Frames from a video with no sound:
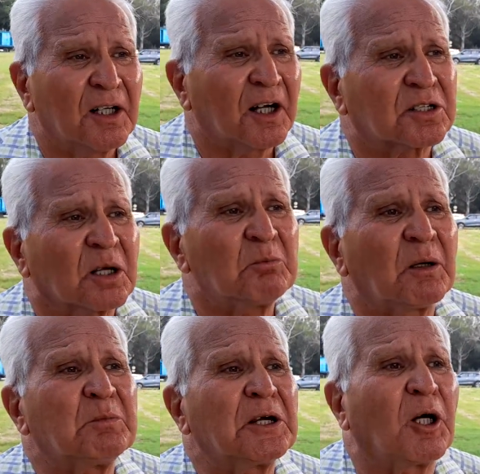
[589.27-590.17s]
a simple
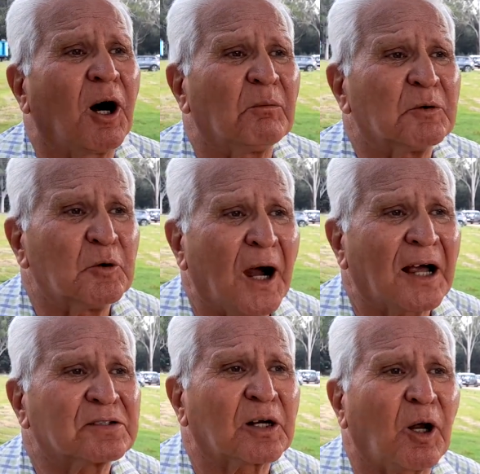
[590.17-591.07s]
BCom who
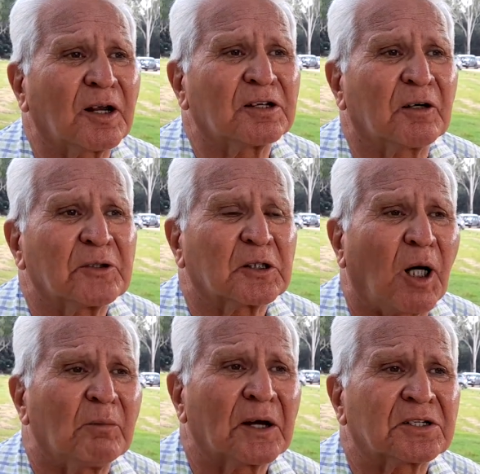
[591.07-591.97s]
has the knowledge of
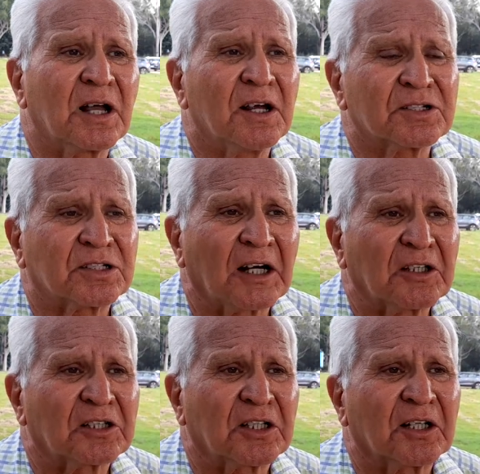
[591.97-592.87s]
economics,
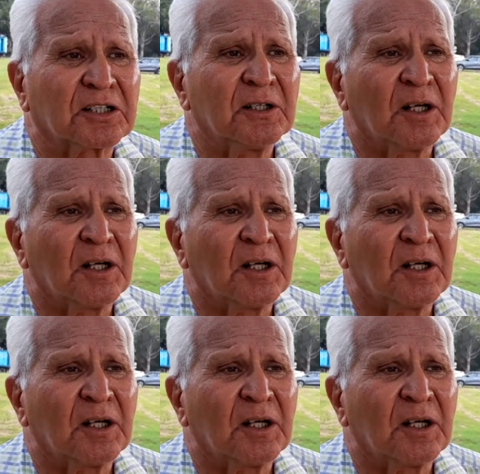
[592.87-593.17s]
statistics,